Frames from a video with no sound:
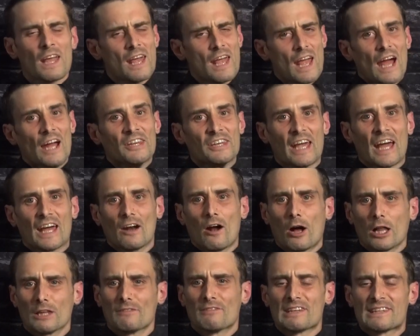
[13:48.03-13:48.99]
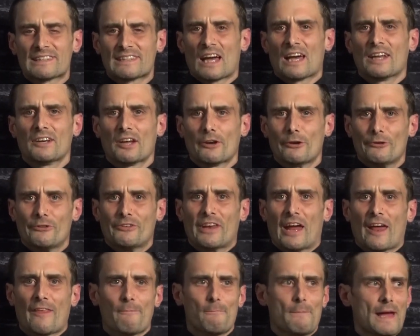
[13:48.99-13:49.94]
And yet, all of a sudden, on her
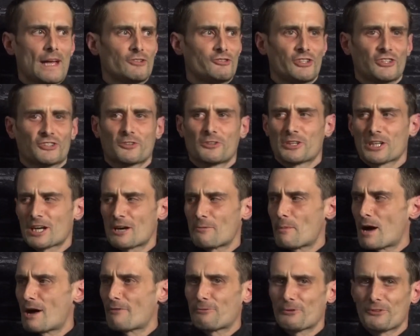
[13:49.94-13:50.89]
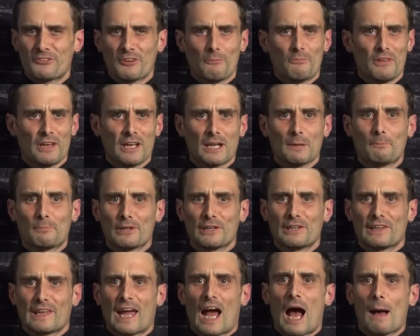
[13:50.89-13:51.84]
deathbed, she's going to come off with something
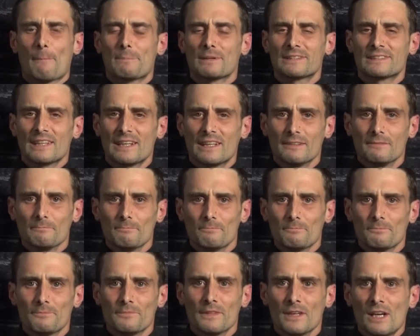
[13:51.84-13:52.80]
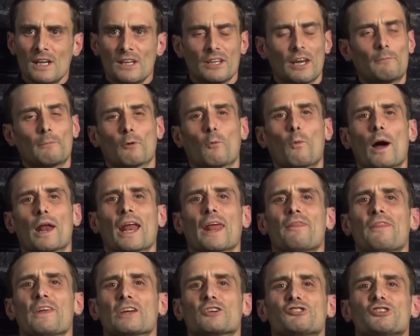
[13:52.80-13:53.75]
completely opposite? Number one, I
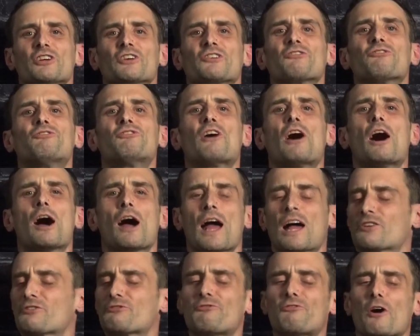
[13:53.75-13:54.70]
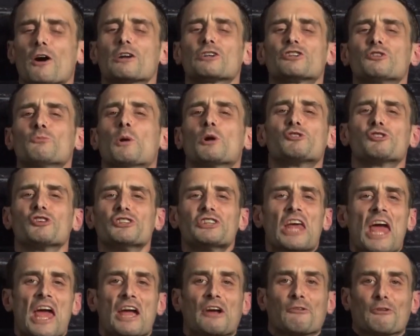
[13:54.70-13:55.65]
think she has far too much
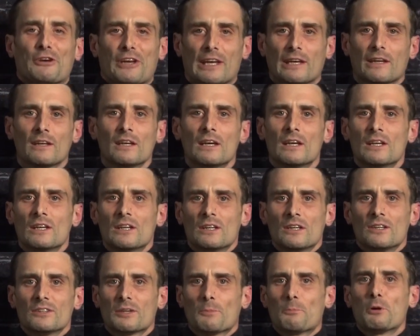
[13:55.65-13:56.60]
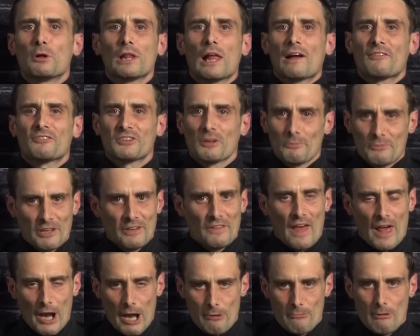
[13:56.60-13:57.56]
integrity to pull off something
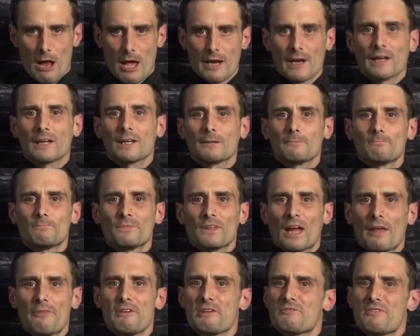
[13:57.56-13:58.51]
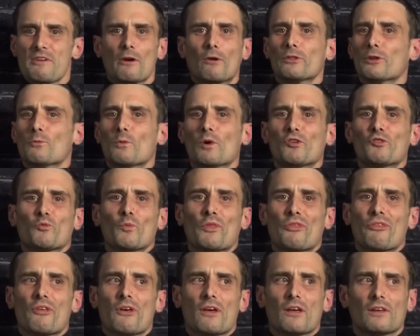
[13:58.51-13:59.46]
that ironic. I think the only ones
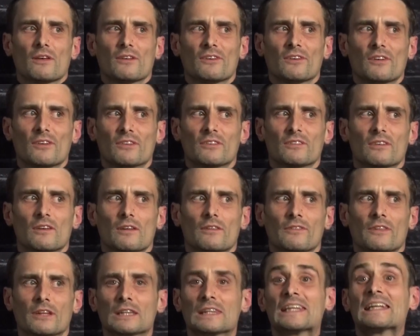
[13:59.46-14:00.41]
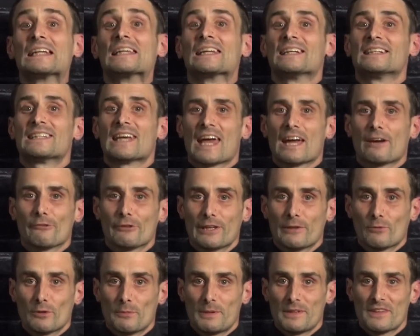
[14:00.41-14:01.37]
with the little integrity
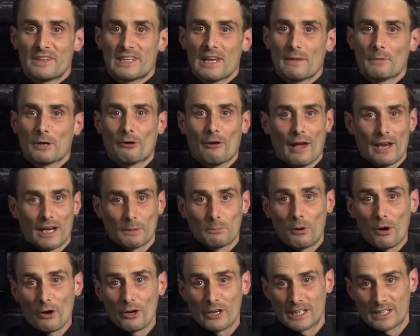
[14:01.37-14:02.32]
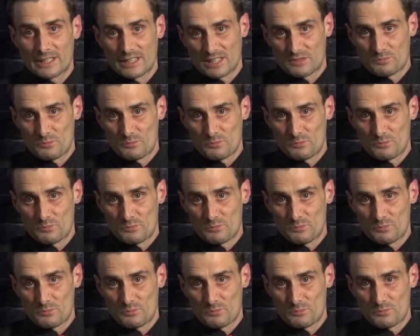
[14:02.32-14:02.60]
would be the Democratic Party at this